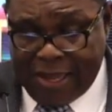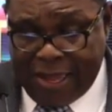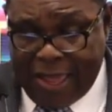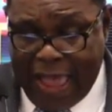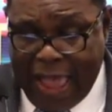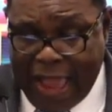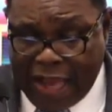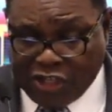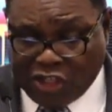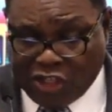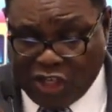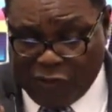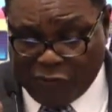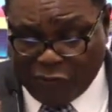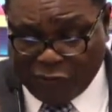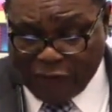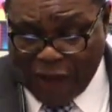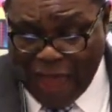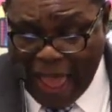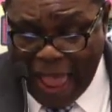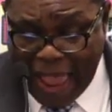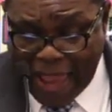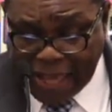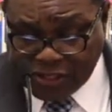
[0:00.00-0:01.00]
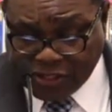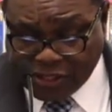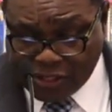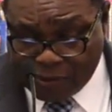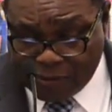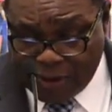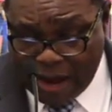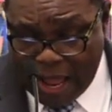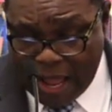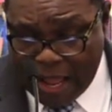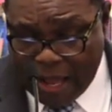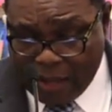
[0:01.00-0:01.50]
and she flies
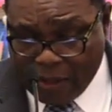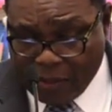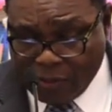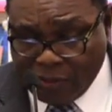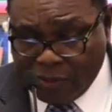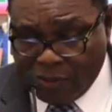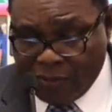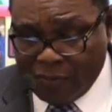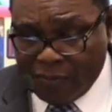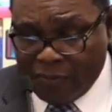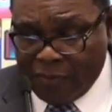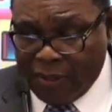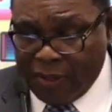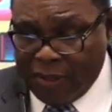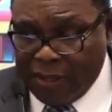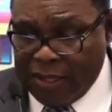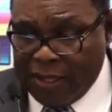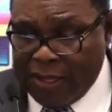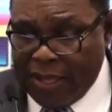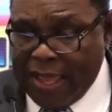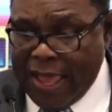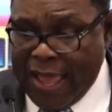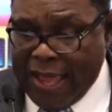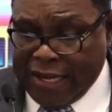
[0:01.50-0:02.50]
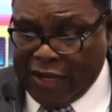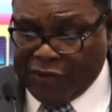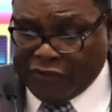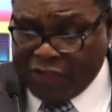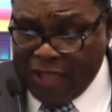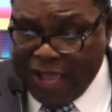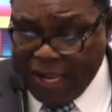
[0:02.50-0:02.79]
around. And if they